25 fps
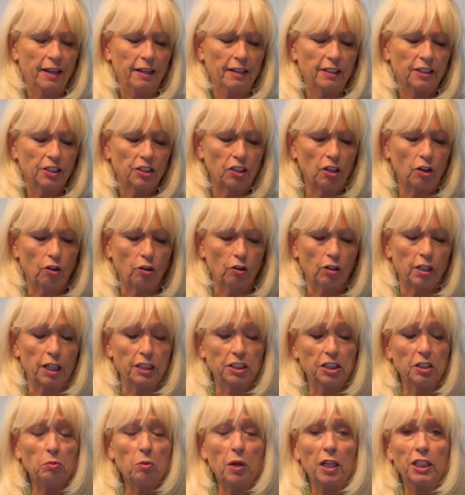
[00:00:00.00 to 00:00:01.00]
So,
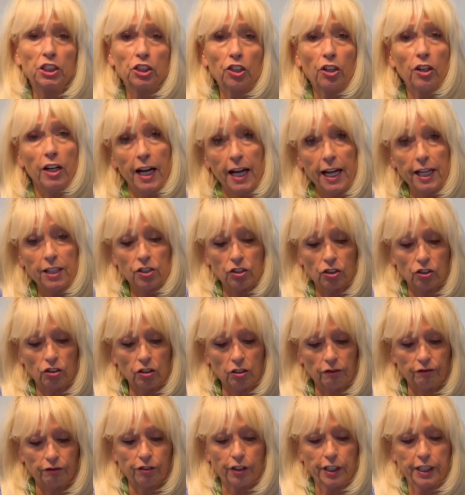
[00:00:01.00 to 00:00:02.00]
otherwise your hands are going
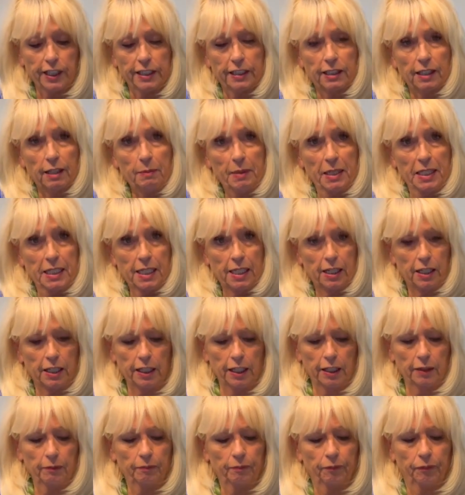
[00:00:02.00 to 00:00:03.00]
to freeze, let me tell
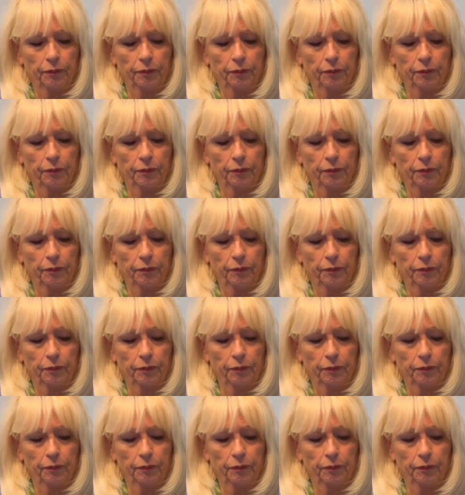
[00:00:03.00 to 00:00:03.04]
you.